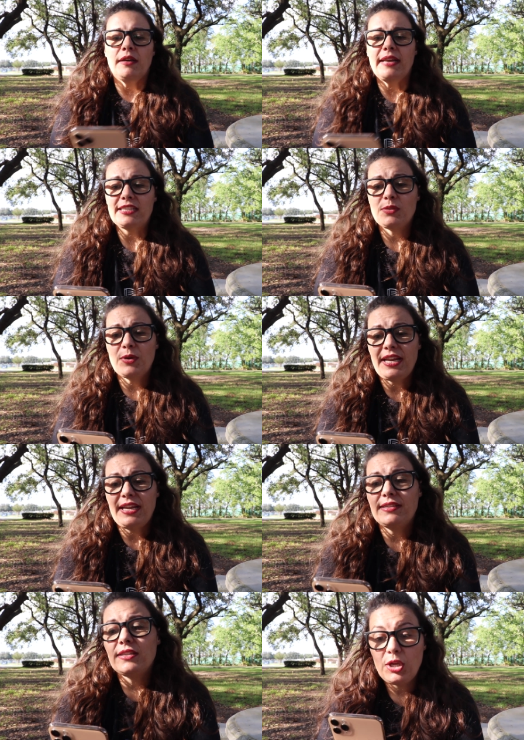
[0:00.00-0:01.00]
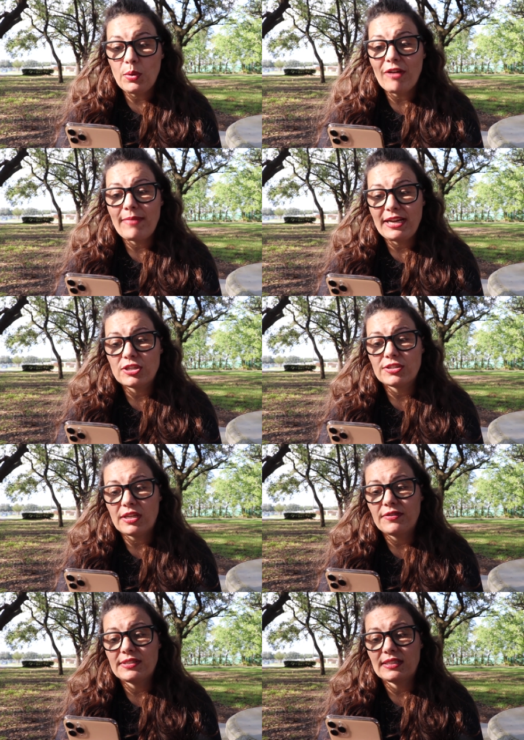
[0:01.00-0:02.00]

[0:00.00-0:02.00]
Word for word: Next one is, you have made yourself a